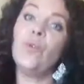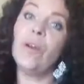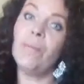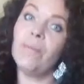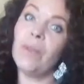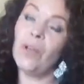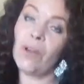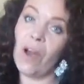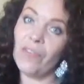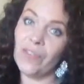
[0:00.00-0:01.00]
do
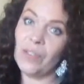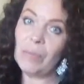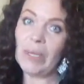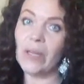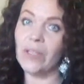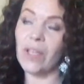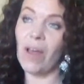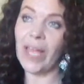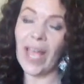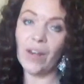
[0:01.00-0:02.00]
look after them, because
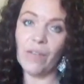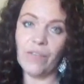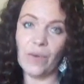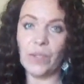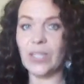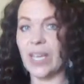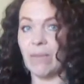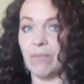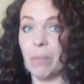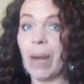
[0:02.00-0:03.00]
I cannot afford to
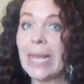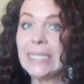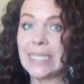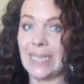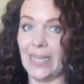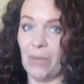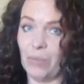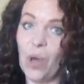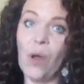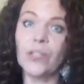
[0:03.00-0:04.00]
keep replacing
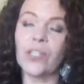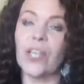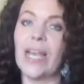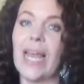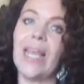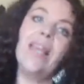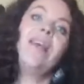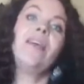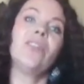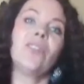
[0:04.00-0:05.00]
them constantly.
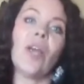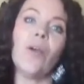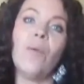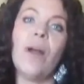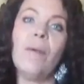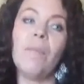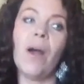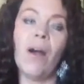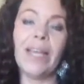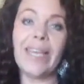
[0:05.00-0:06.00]
So
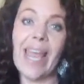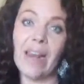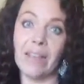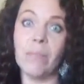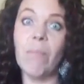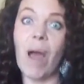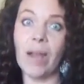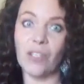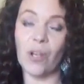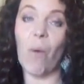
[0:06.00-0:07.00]
I get as
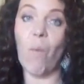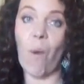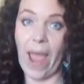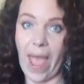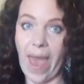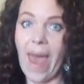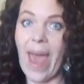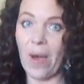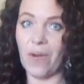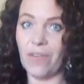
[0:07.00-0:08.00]
much wear
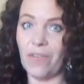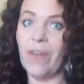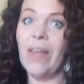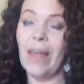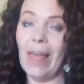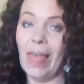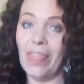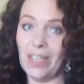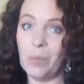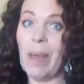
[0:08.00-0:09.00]
out of
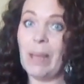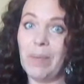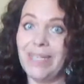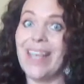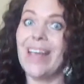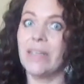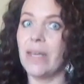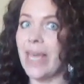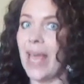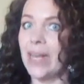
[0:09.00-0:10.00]
these babies as I